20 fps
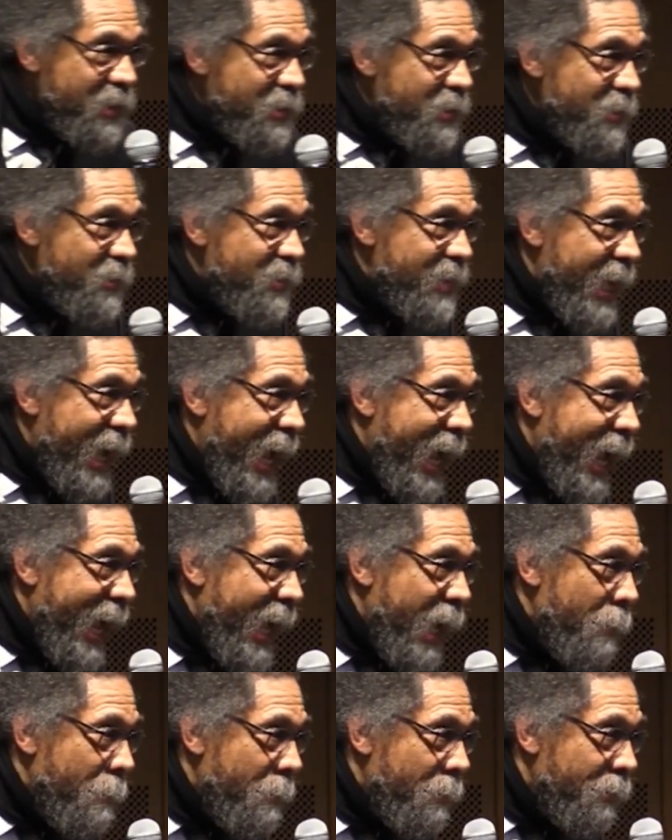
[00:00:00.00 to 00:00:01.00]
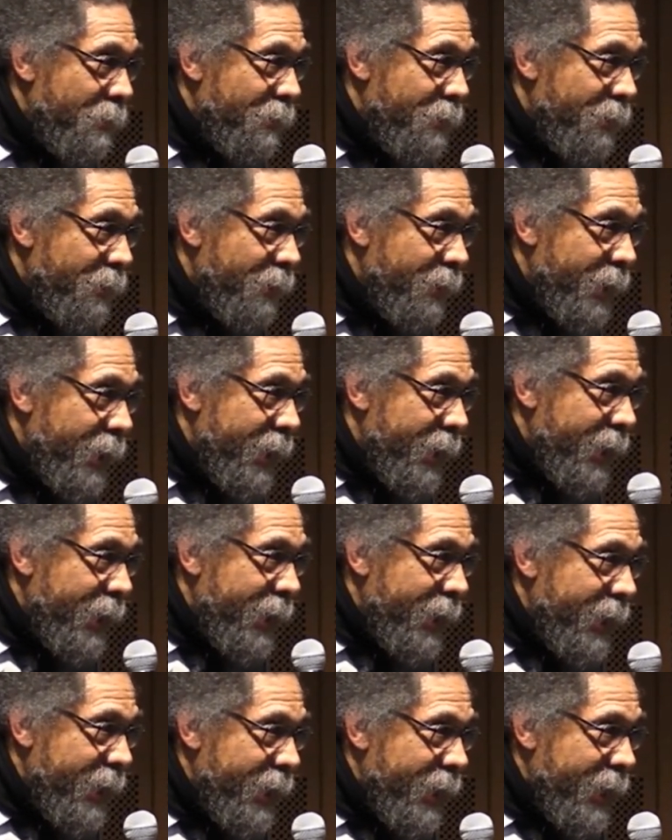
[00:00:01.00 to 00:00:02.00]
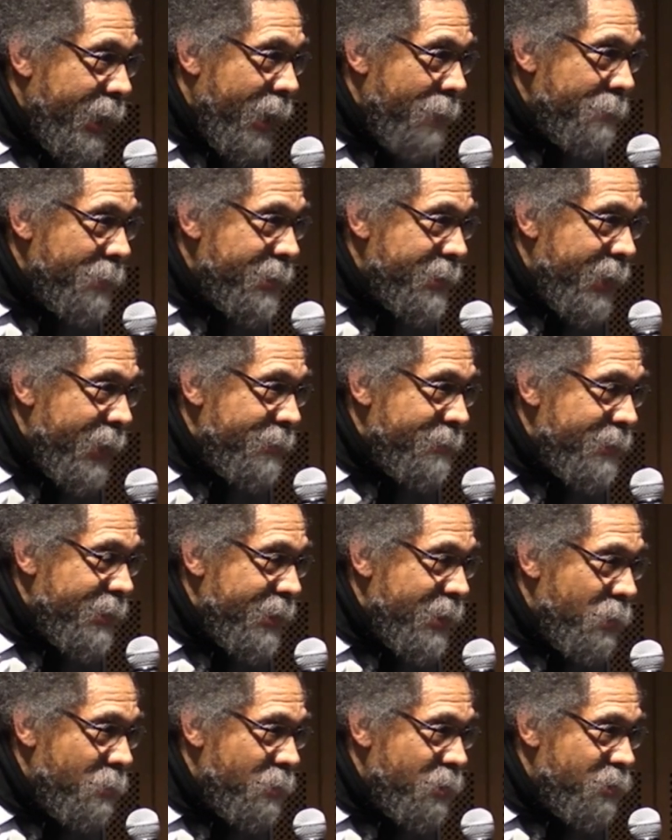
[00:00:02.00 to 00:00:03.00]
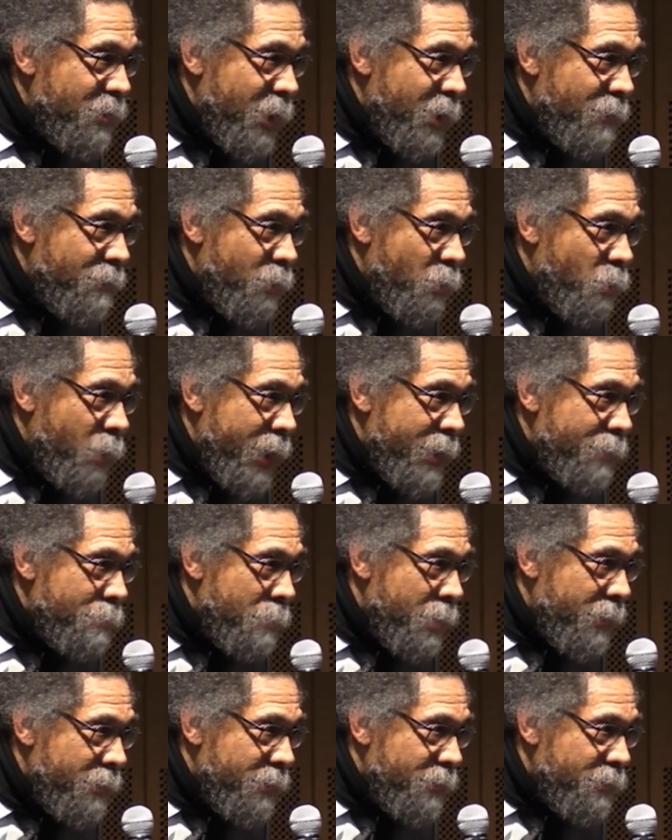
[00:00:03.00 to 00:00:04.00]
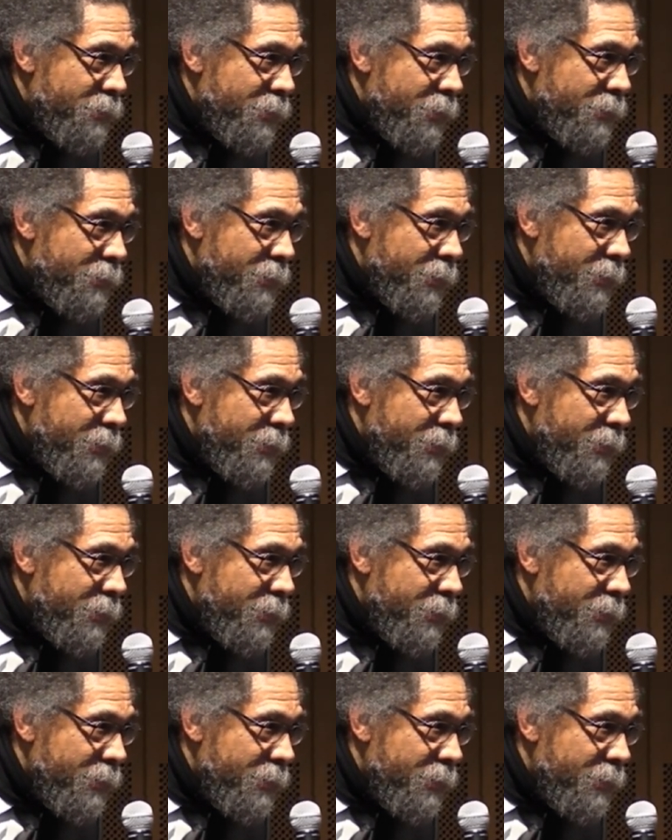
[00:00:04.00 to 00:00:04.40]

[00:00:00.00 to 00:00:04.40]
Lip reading: times. How many times did he go to jail for white brothers and sisters?